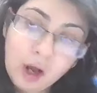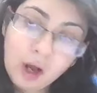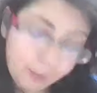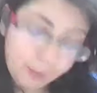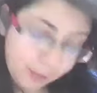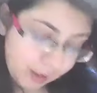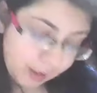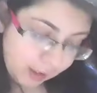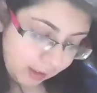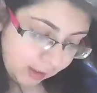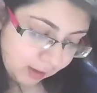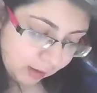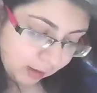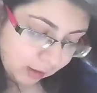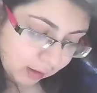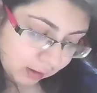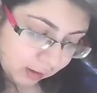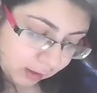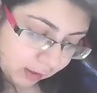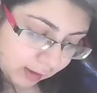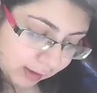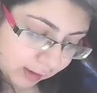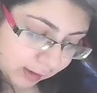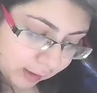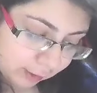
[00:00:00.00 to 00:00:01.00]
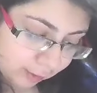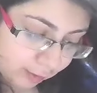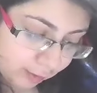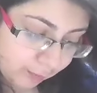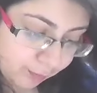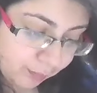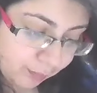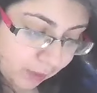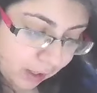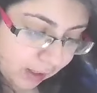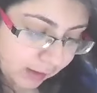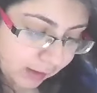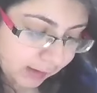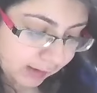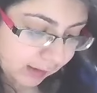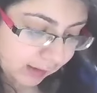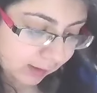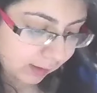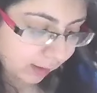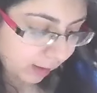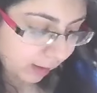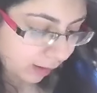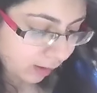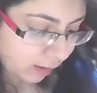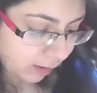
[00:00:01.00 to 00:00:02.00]
how many constituent parts
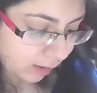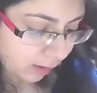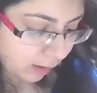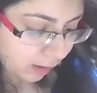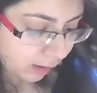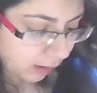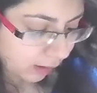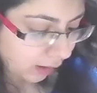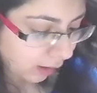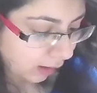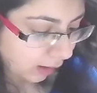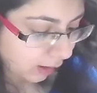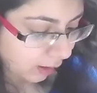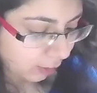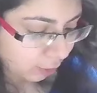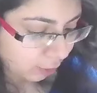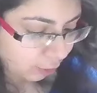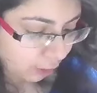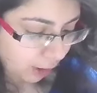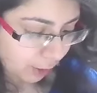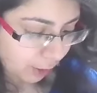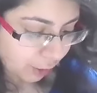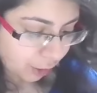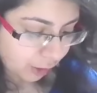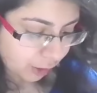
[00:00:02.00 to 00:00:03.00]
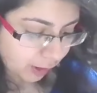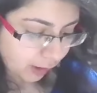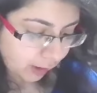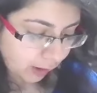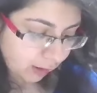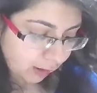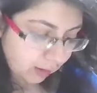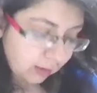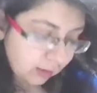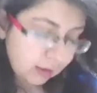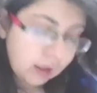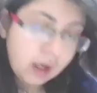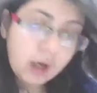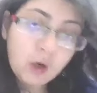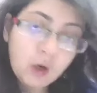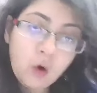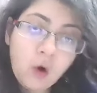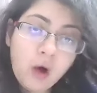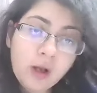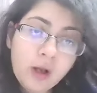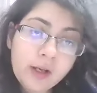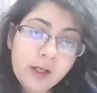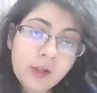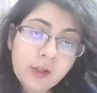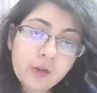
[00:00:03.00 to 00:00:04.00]
are there in a tragedy
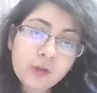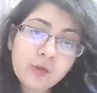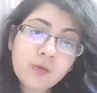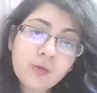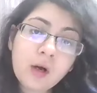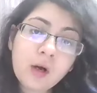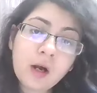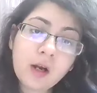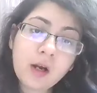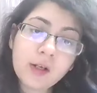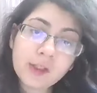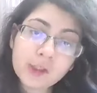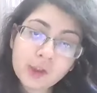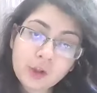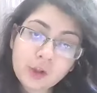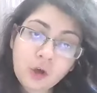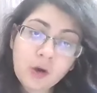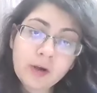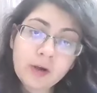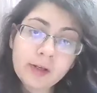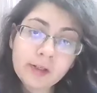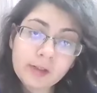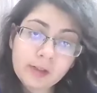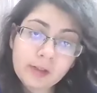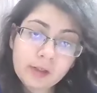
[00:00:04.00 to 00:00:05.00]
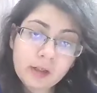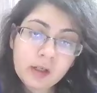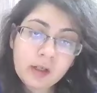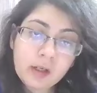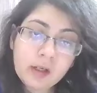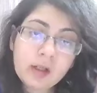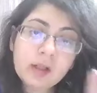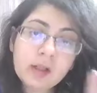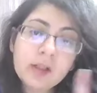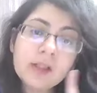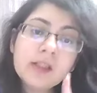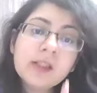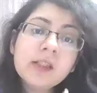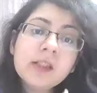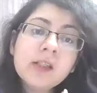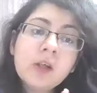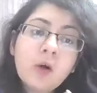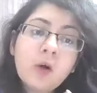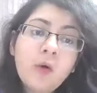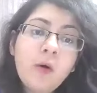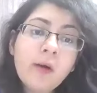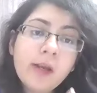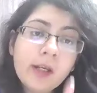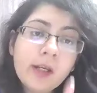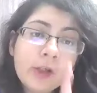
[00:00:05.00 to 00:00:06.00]
according to Aristotle? This is
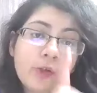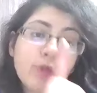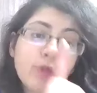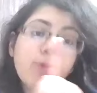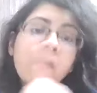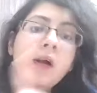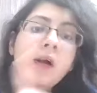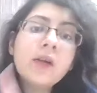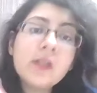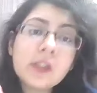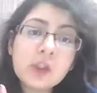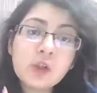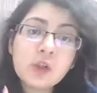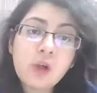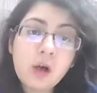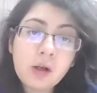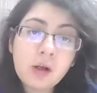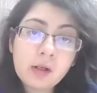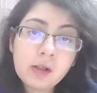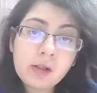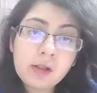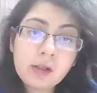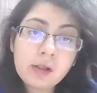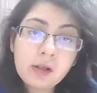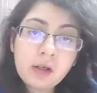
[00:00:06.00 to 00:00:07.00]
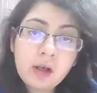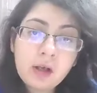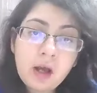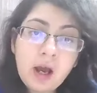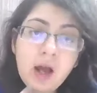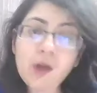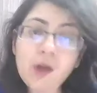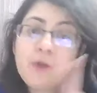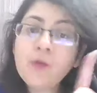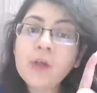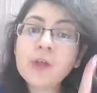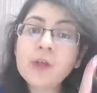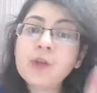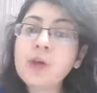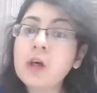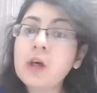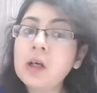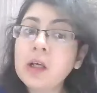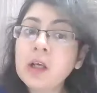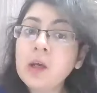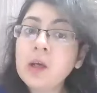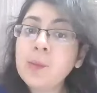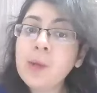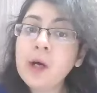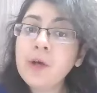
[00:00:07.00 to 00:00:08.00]
according to Aristotle, and we are
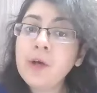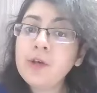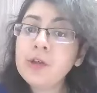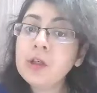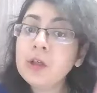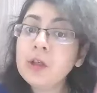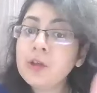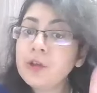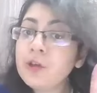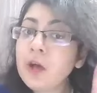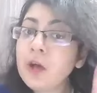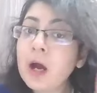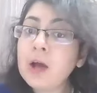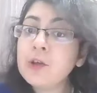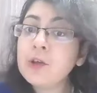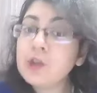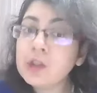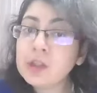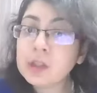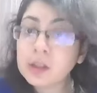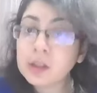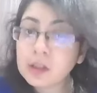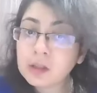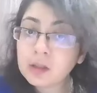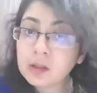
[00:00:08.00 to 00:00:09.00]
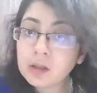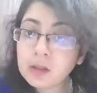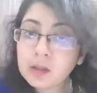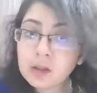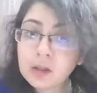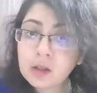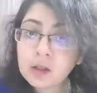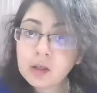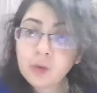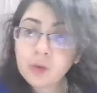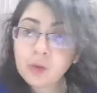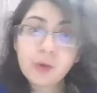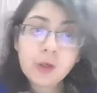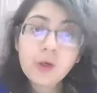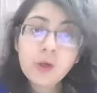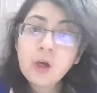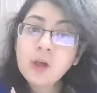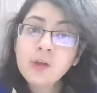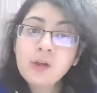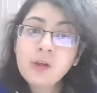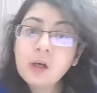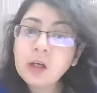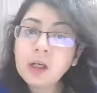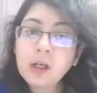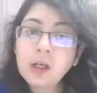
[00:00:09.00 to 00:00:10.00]
talking about tragedy. We're
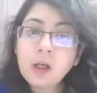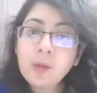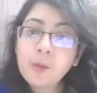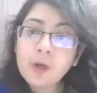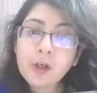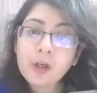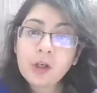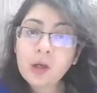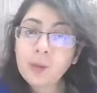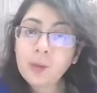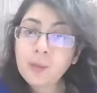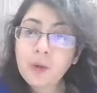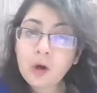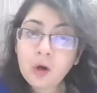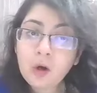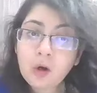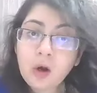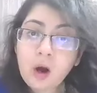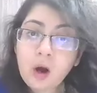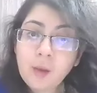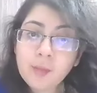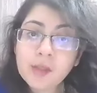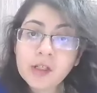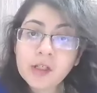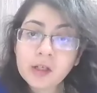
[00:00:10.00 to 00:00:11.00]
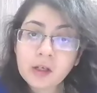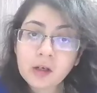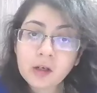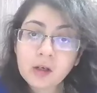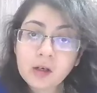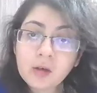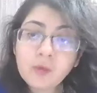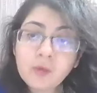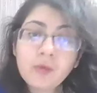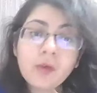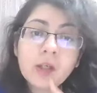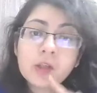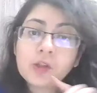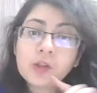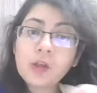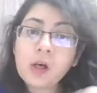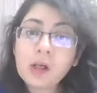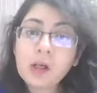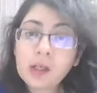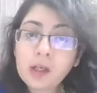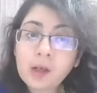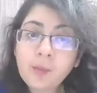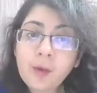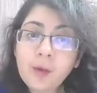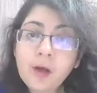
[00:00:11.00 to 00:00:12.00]
not talking about comedy. We are
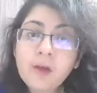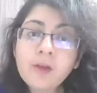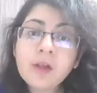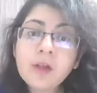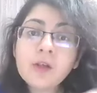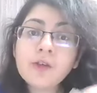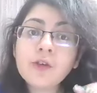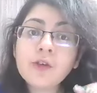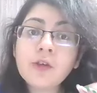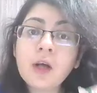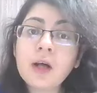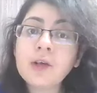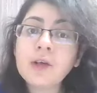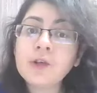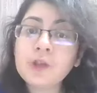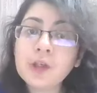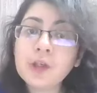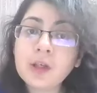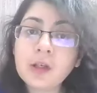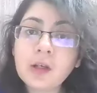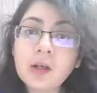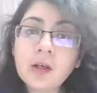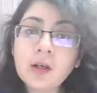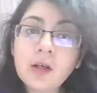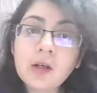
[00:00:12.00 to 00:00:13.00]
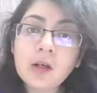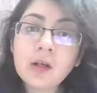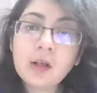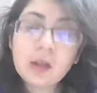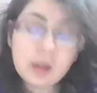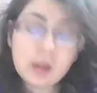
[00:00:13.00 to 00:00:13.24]
talking about tragedy.